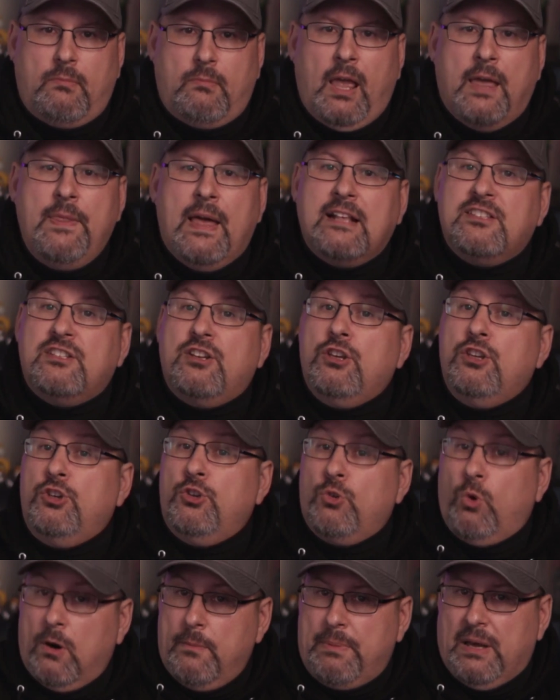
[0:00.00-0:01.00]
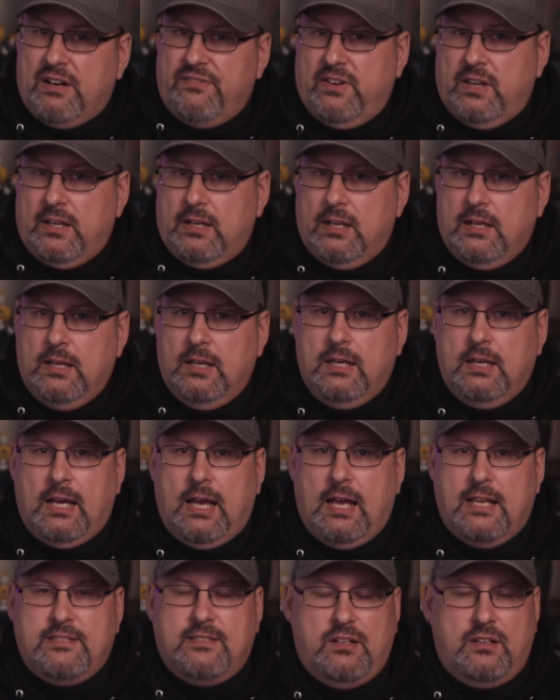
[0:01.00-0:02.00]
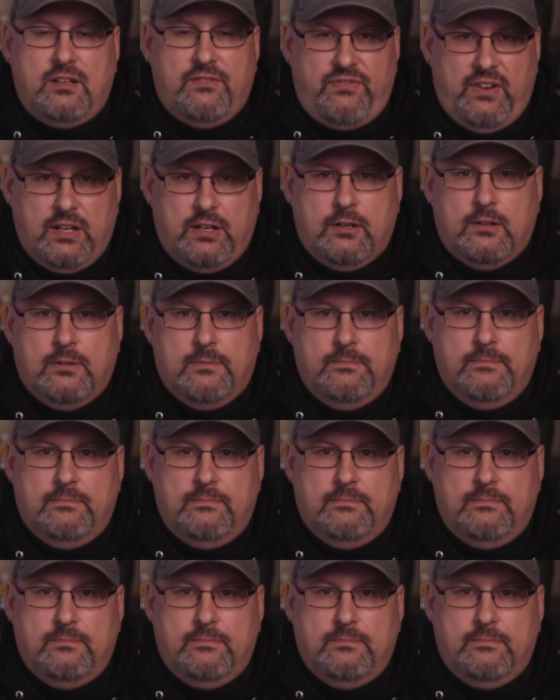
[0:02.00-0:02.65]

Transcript: And that's to your benefit as the defender.